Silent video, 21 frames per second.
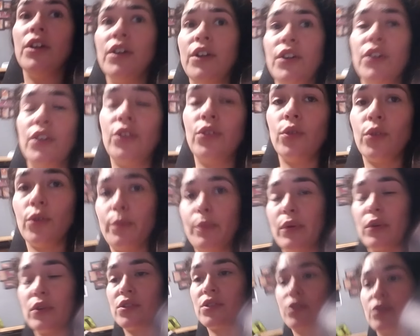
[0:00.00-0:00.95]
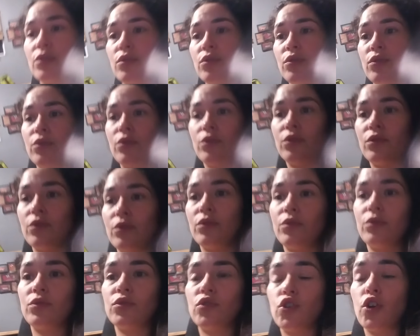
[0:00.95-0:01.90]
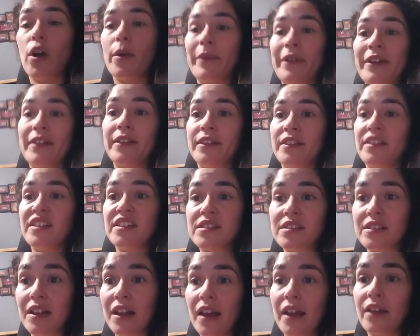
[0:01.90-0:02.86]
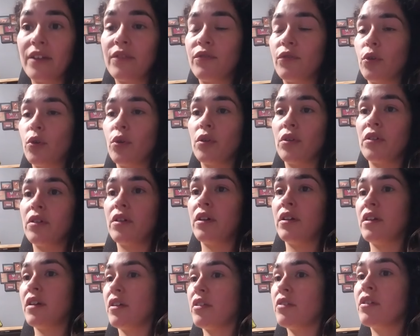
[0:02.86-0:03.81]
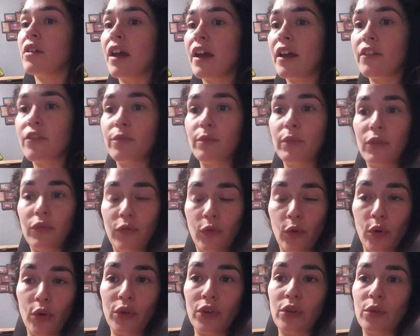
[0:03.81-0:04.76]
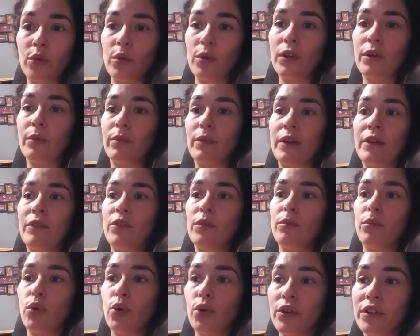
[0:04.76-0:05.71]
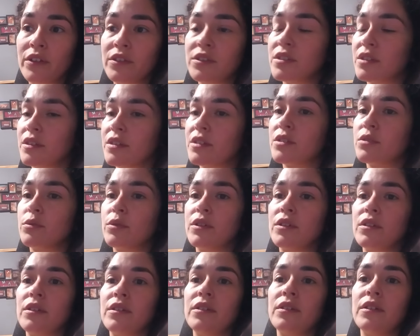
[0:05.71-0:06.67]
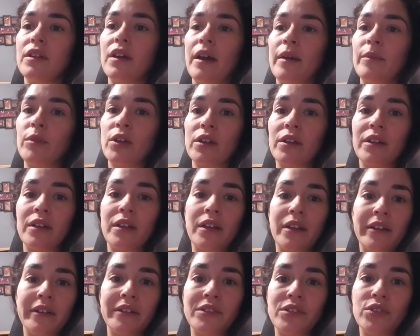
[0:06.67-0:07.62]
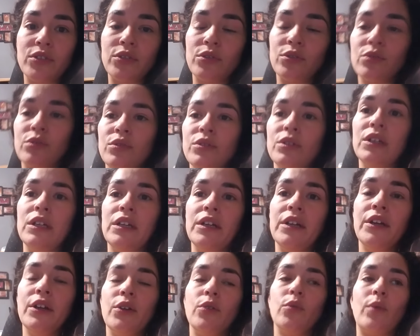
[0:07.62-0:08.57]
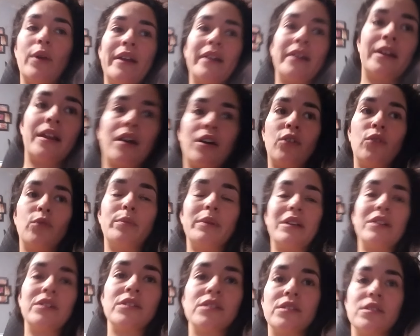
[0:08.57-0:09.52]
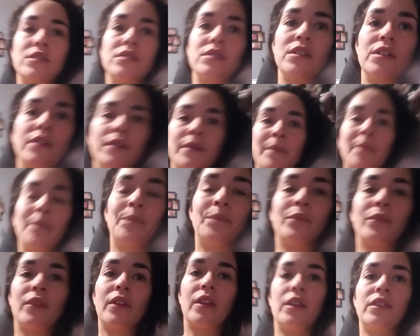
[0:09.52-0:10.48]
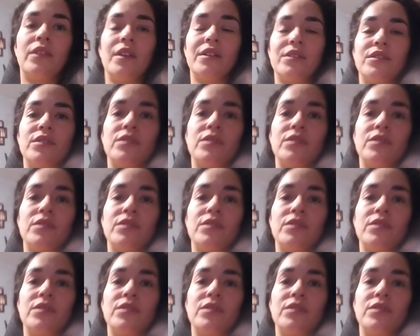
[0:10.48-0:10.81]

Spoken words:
your personal trauma in this life or another life before you were even born into this one, I'm not gonna get into right now because I